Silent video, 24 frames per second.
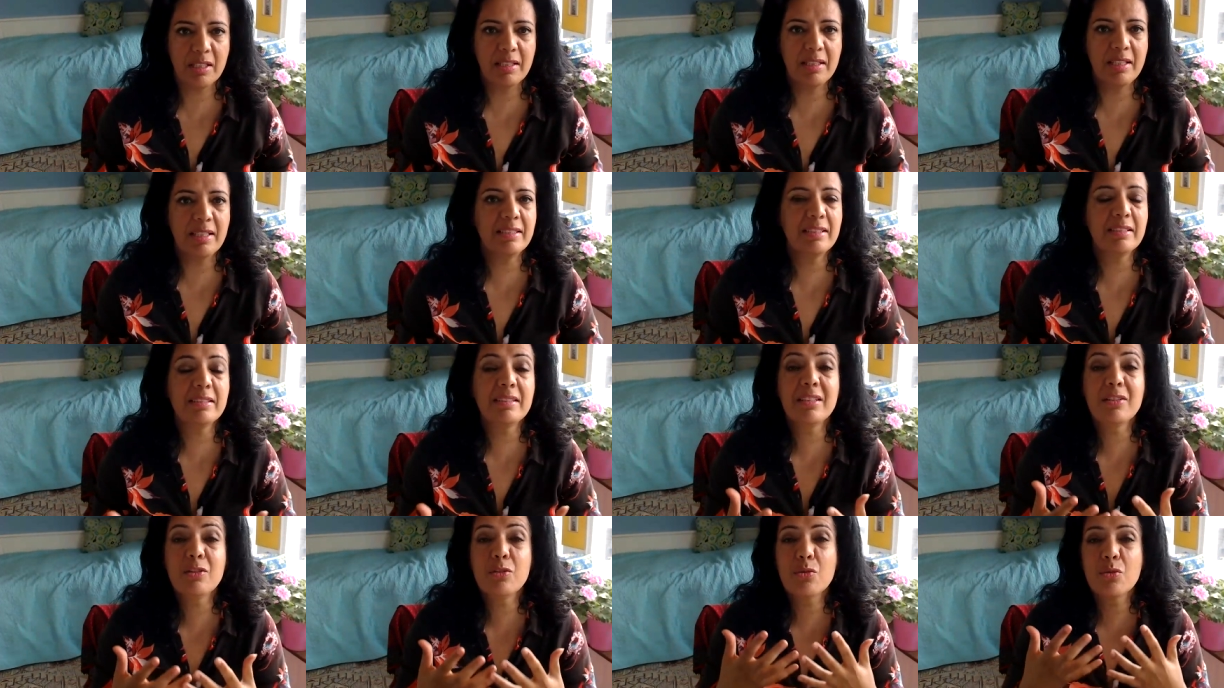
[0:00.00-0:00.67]
This
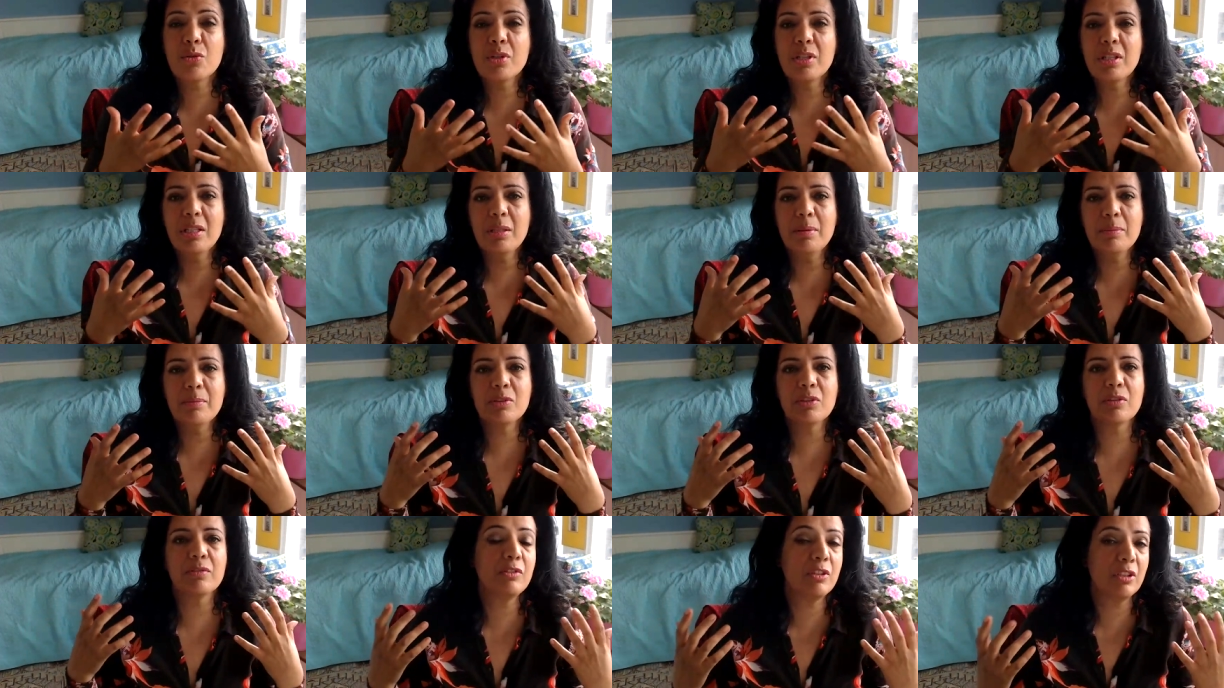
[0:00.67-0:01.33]
is the
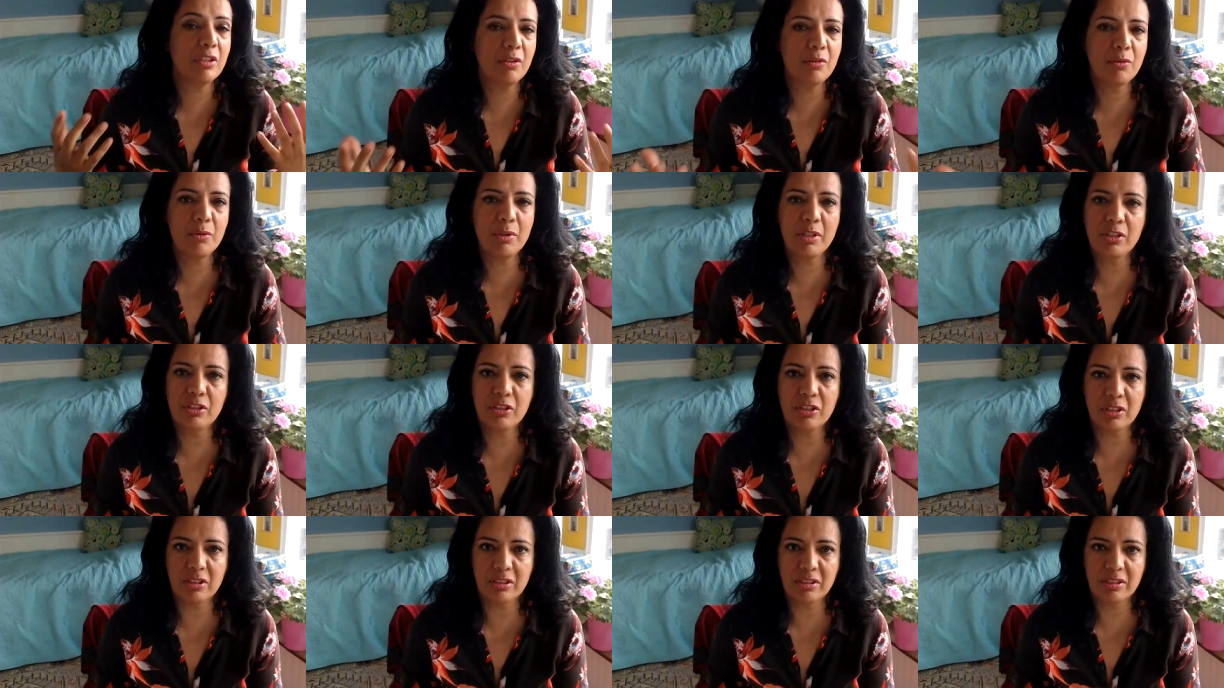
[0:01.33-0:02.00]
dreams of
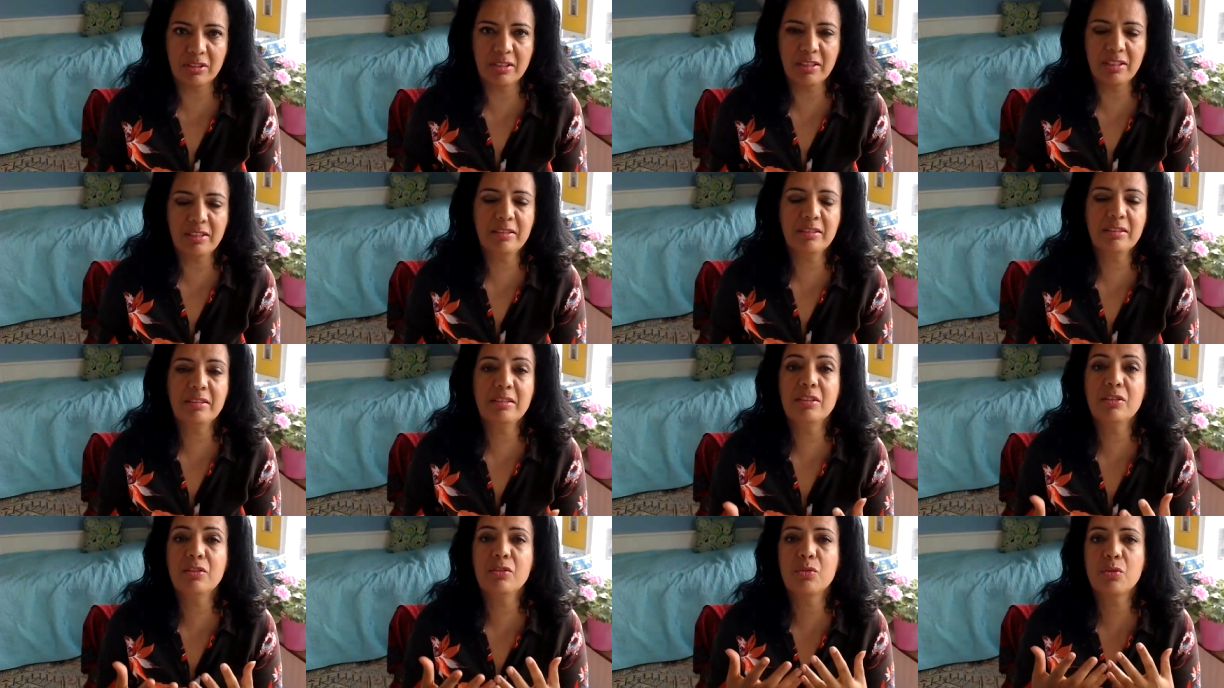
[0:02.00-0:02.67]
generations. This
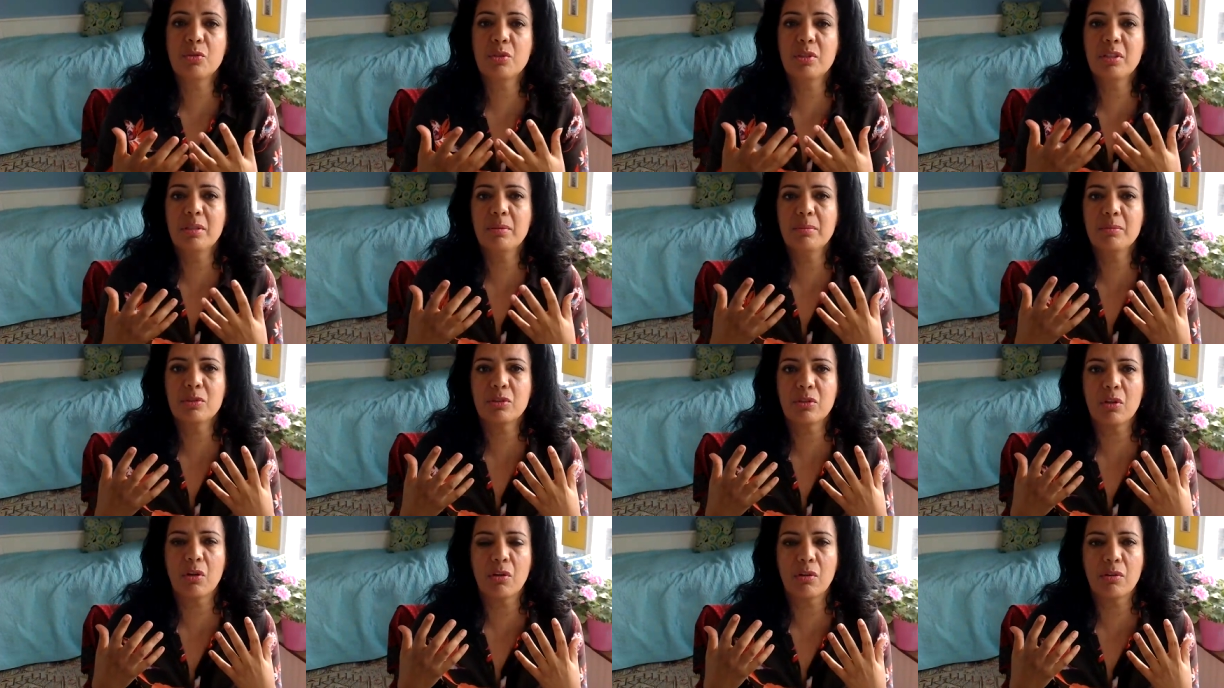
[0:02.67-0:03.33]
is the
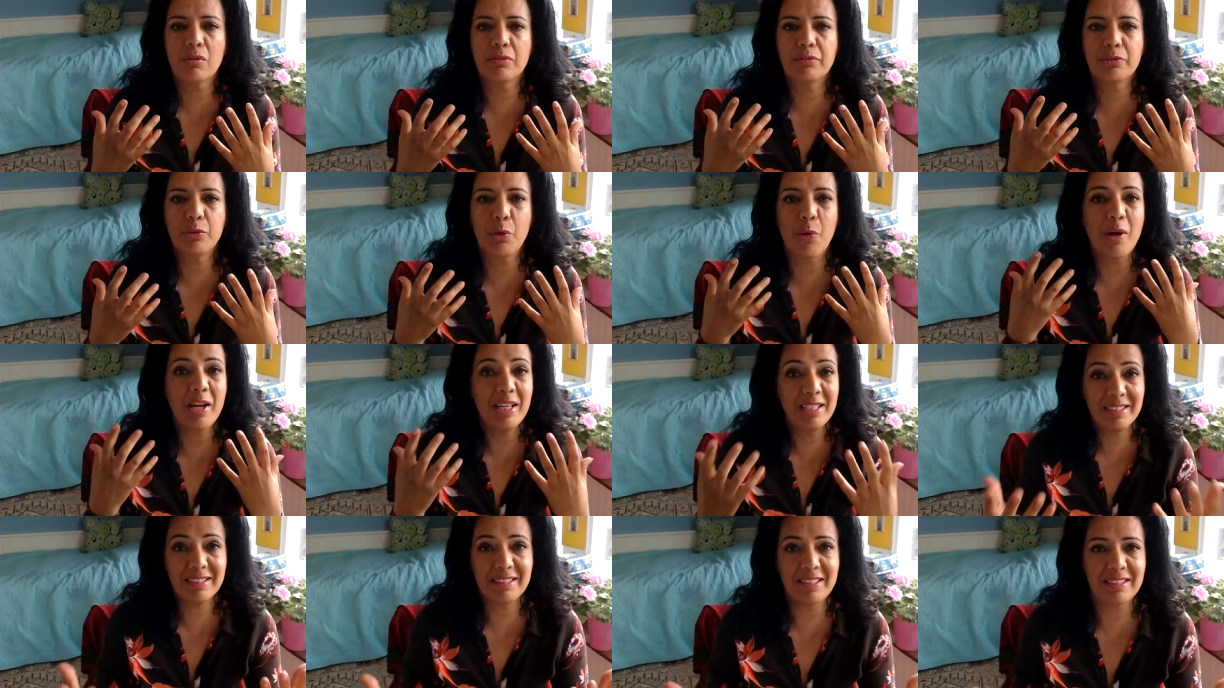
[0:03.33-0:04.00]
dreams of your
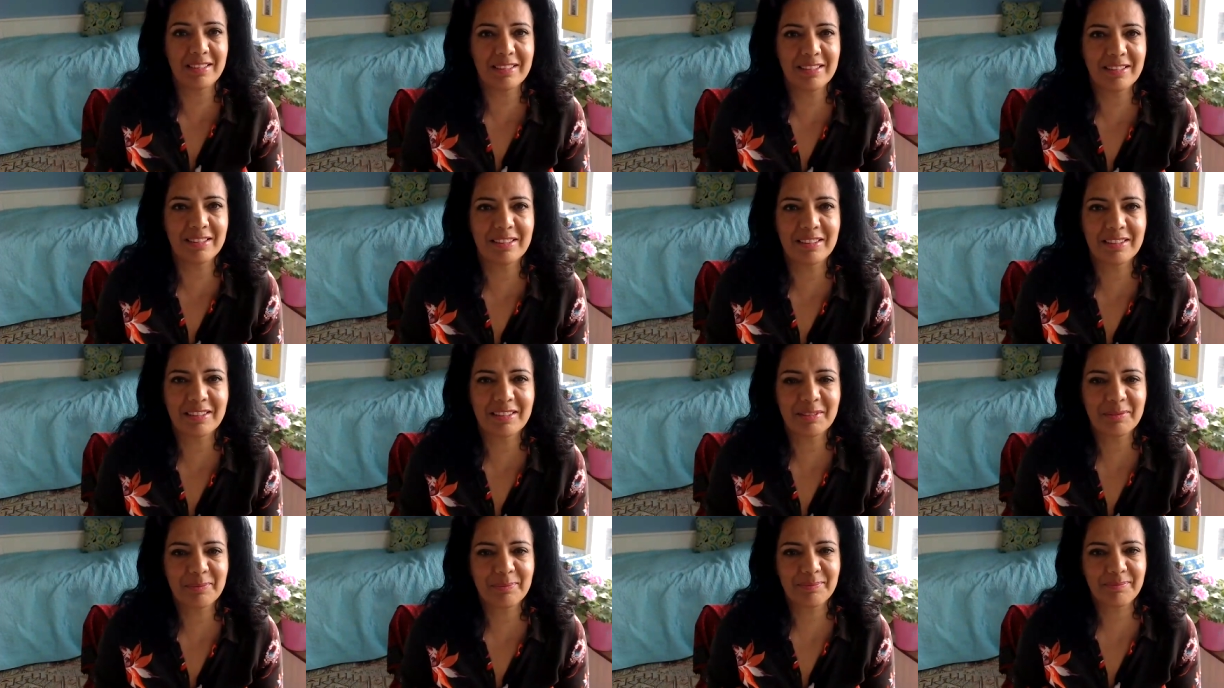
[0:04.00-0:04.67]

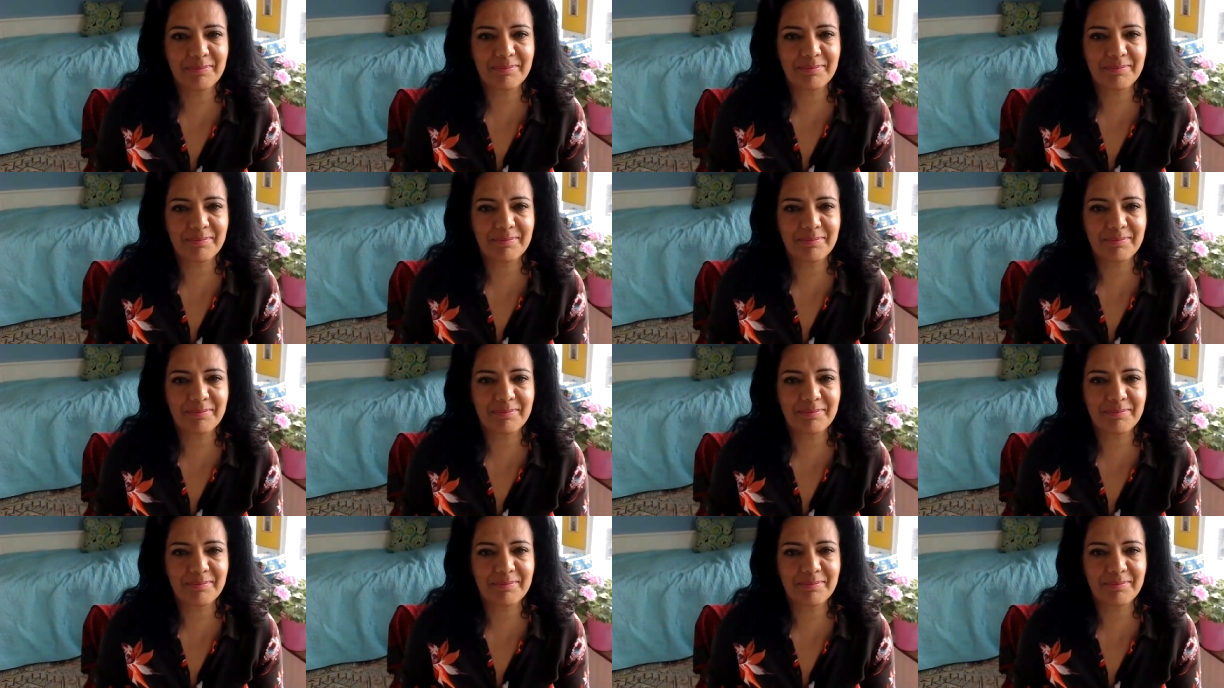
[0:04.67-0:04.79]
ancestors.